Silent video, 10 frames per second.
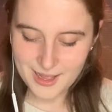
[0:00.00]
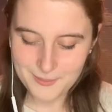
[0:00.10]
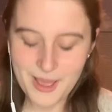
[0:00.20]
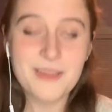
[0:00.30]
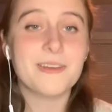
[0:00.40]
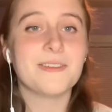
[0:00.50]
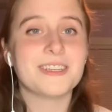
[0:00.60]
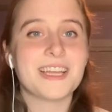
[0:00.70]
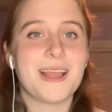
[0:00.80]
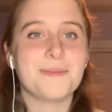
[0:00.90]
My
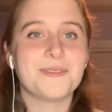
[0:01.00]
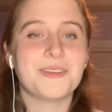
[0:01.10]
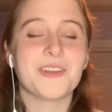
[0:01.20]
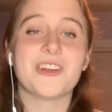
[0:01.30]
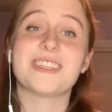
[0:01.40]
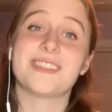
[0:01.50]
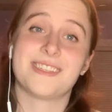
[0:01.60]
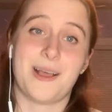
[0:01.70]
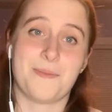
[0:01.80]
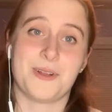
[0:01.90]
favorite time of year is
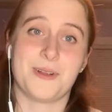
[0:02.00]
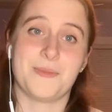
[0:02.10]
summer